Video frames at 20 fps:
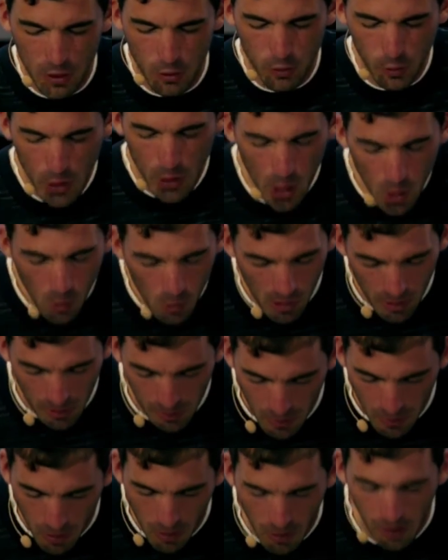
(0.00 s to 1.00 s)
Grow
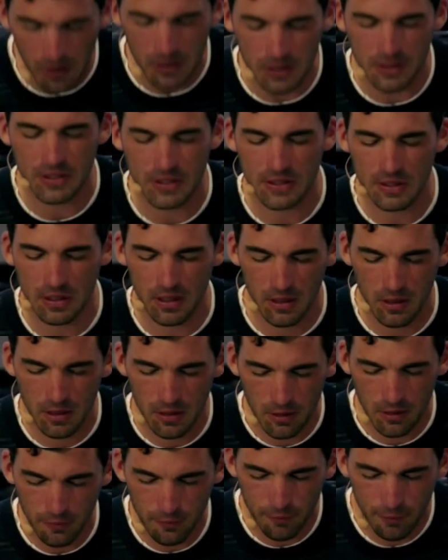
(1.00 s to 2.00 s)
our hearts.
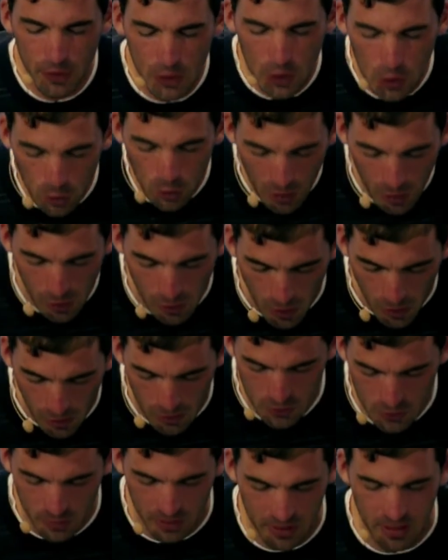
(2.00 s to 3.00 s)
Fill our
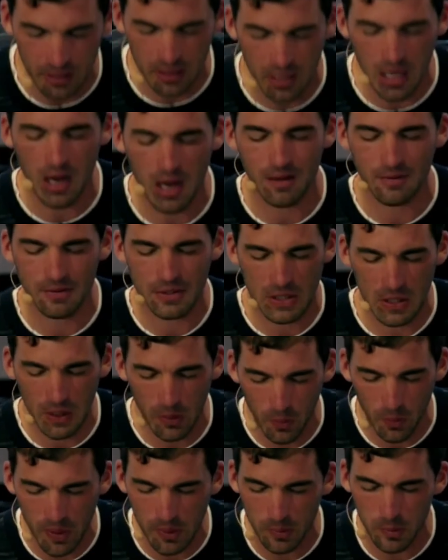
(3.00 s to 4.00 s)
hearts with love
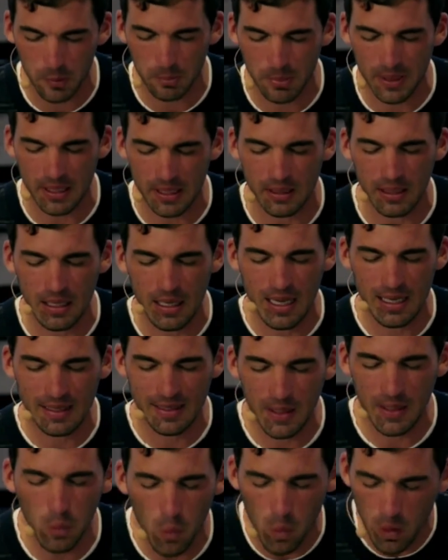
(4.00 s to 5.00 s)
so we would be
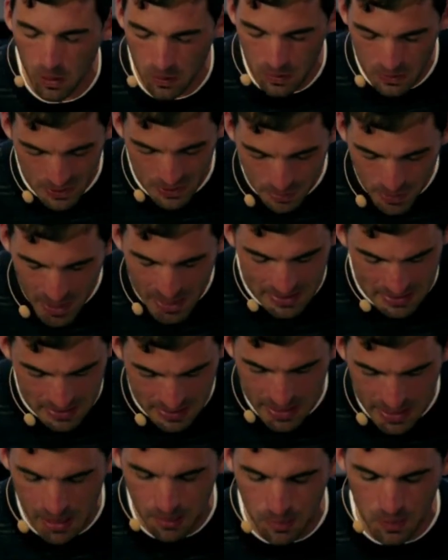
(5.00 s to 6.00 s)
the world's
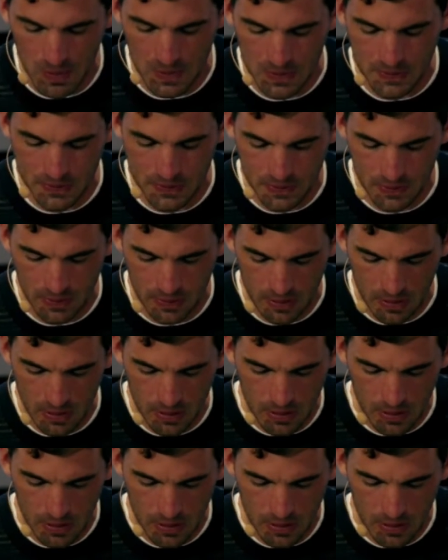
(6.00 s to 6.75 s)
best neighbors.